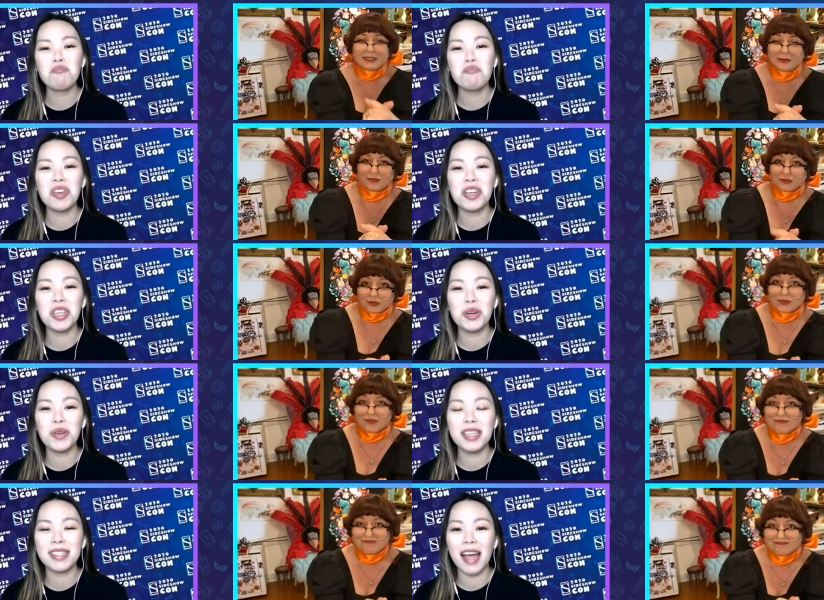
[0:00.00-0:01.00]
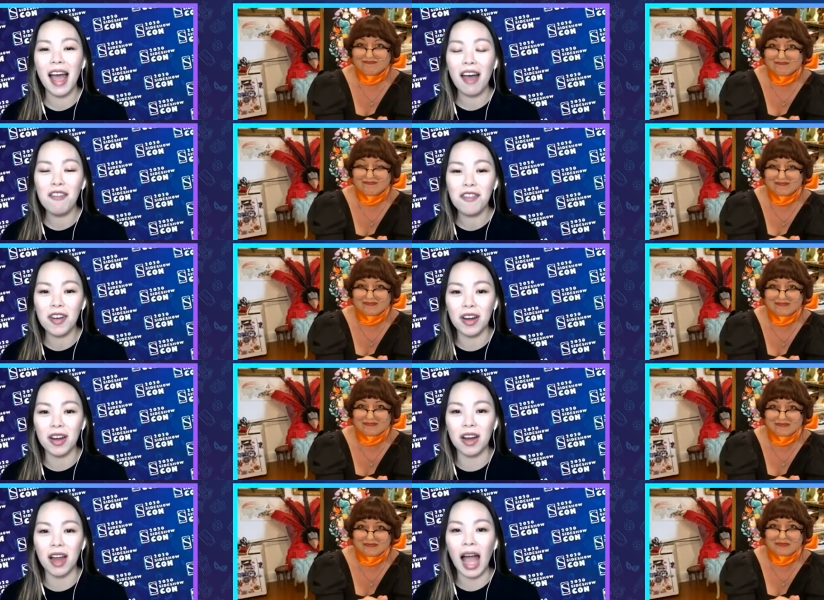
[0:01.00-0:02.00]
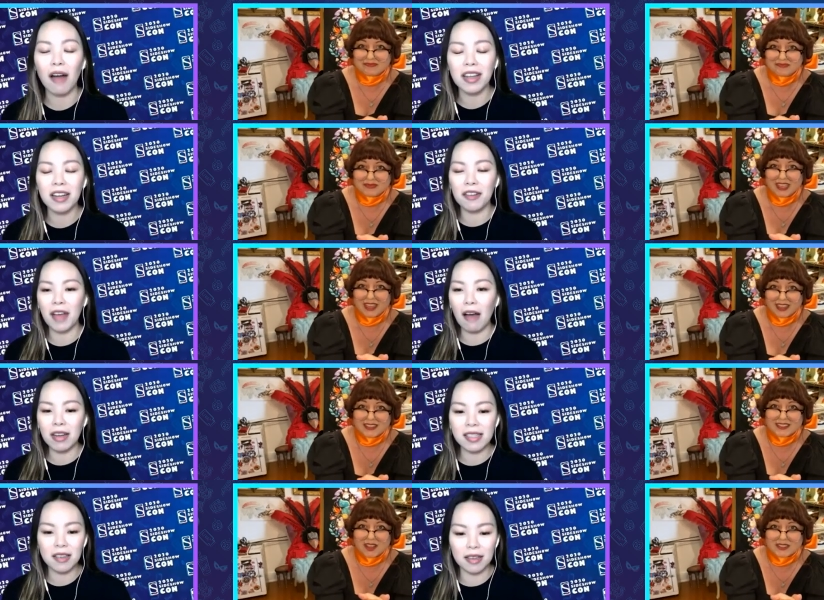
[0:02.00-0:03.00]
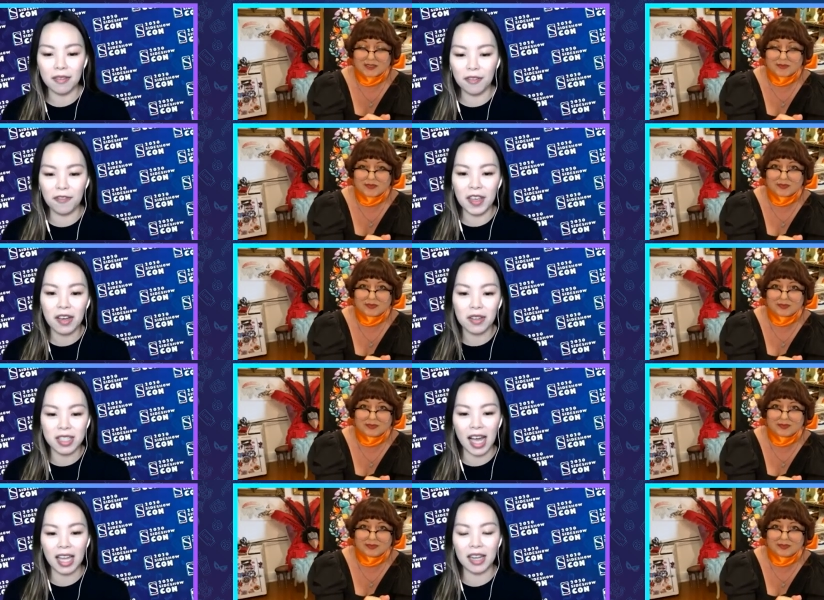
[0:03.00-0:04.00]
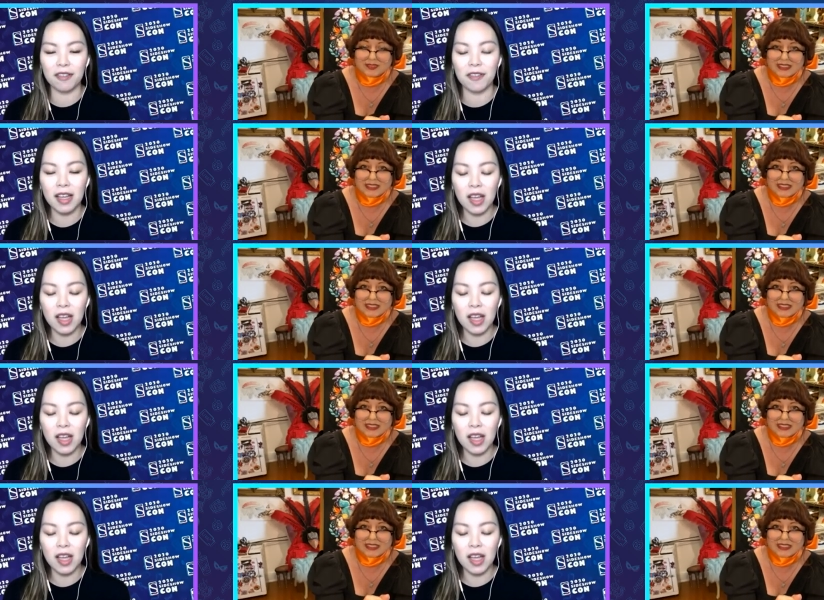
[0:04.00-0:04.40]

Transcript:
Speaker 1: The cutest ever. How did yeah, it? How does it feel to kind of